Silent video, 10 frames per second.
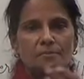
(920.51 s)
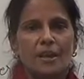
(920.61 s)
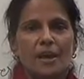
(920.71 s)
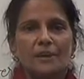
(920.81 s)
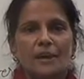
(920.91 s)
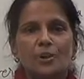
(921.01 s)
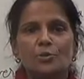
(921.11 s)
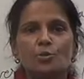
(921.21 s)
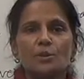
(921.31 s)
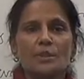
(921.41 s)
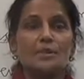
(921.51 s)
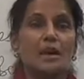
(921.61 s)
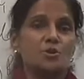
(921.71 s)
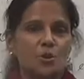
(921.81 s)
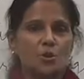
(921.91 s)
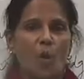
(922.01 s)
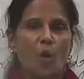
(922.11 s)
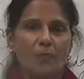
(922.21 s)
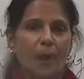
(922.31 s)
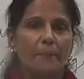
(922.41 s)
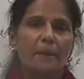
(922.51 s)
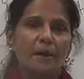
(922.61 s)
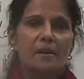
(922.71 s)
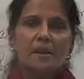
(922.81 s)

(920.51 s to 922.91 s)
uh, they will do the darshan of Akbar.